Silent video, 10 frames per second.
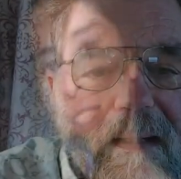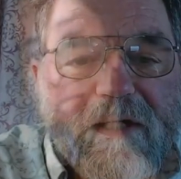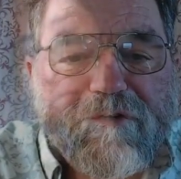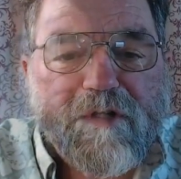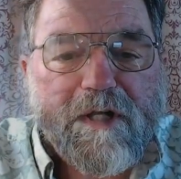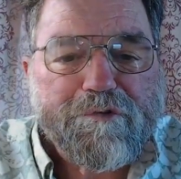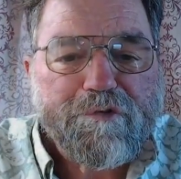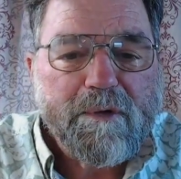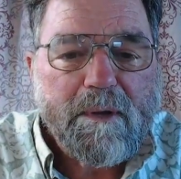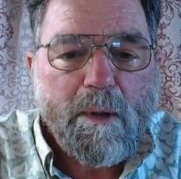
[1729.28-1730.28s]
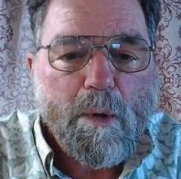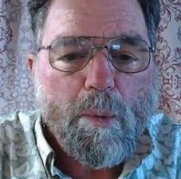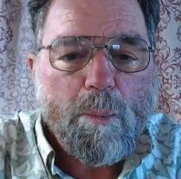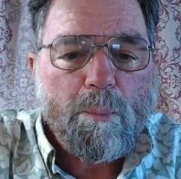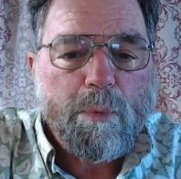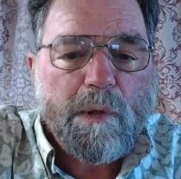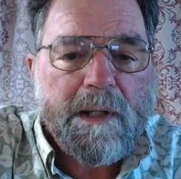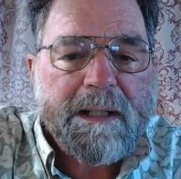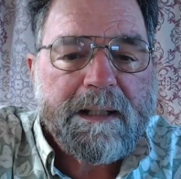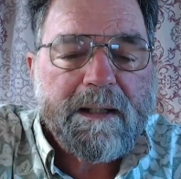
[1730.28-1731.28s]
He says,
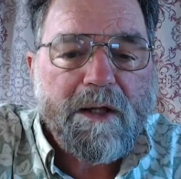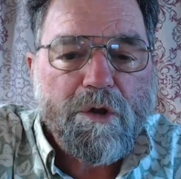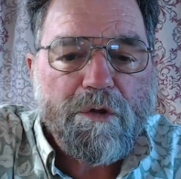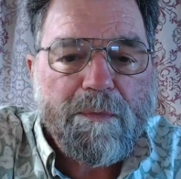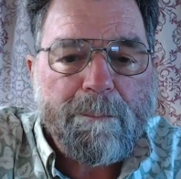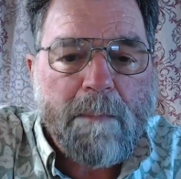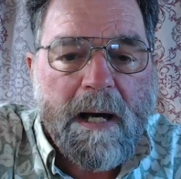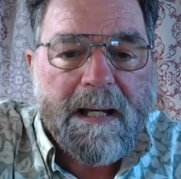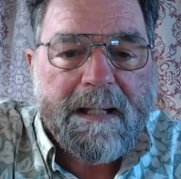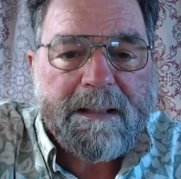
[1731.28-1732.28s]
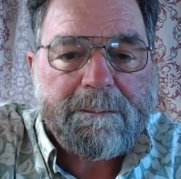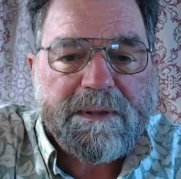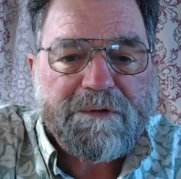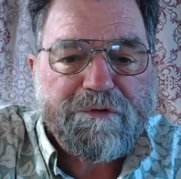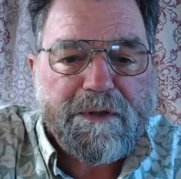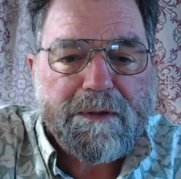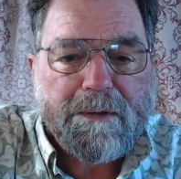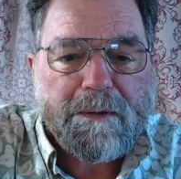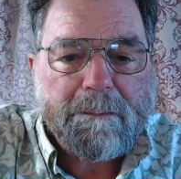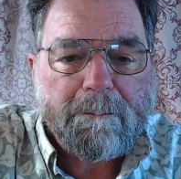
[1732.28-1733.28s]
bring my enemies
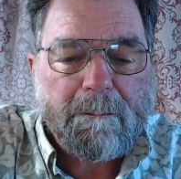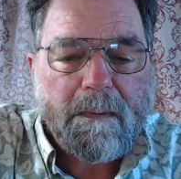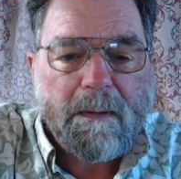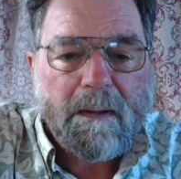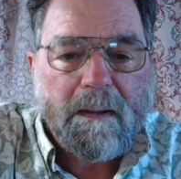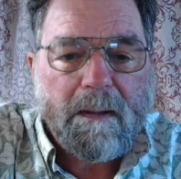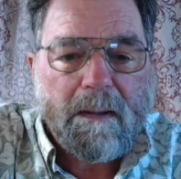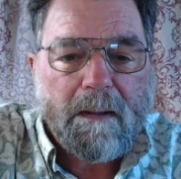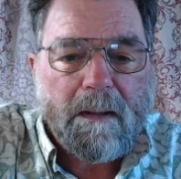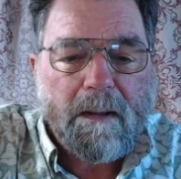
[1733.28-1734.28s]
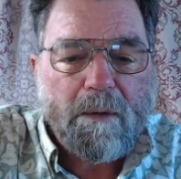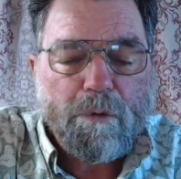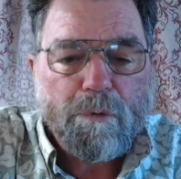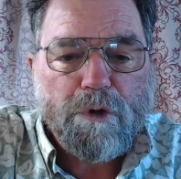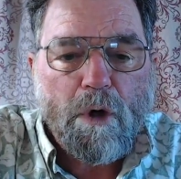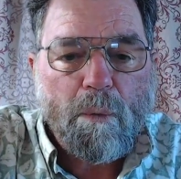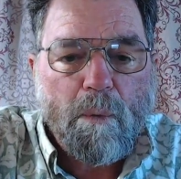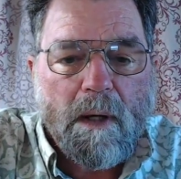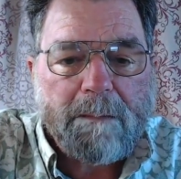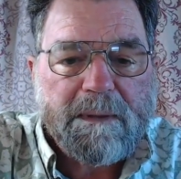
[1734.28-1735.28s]
here who don't
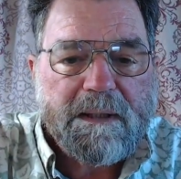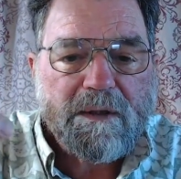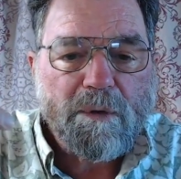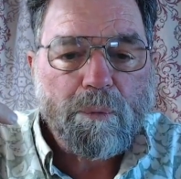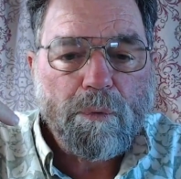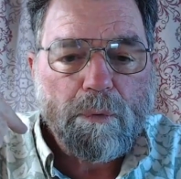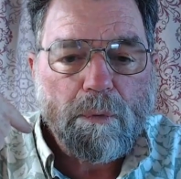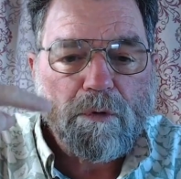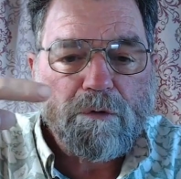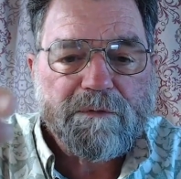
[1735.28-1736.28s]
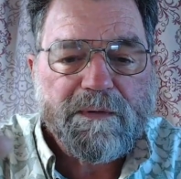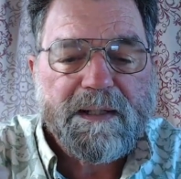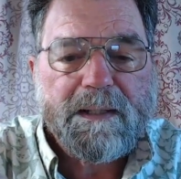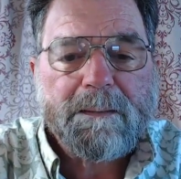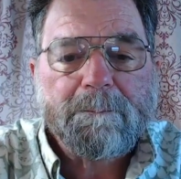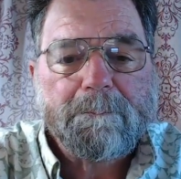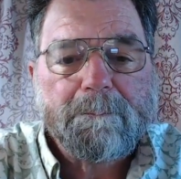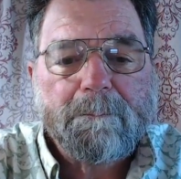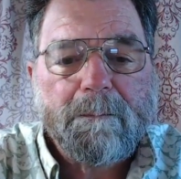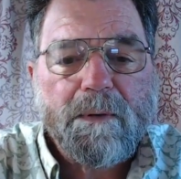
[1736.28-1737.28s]
want me to rule over them,
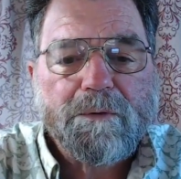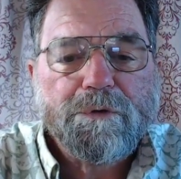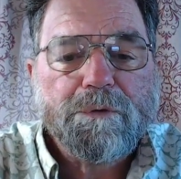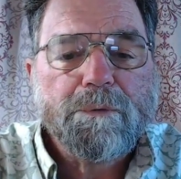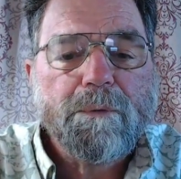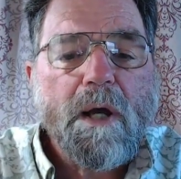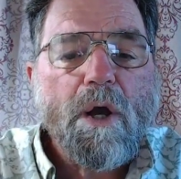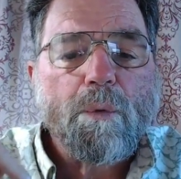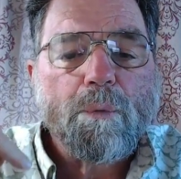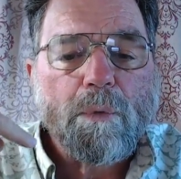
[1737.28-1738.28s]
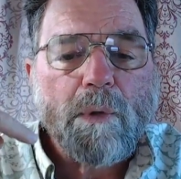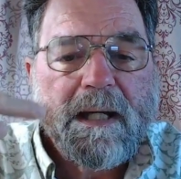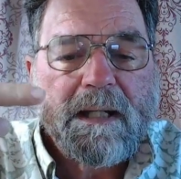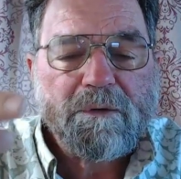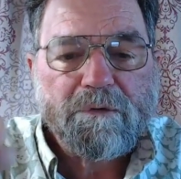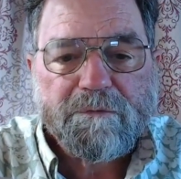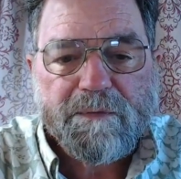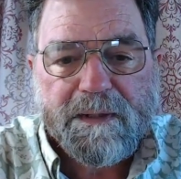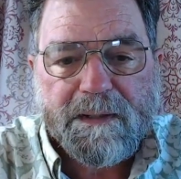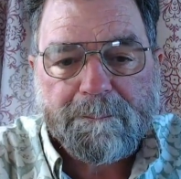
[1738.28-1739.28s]
to reign
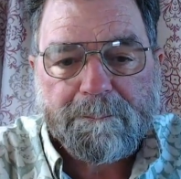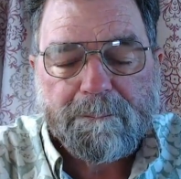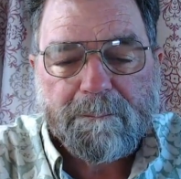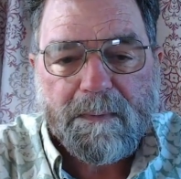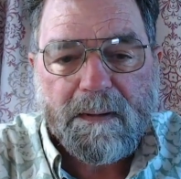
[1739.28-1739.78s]
over them.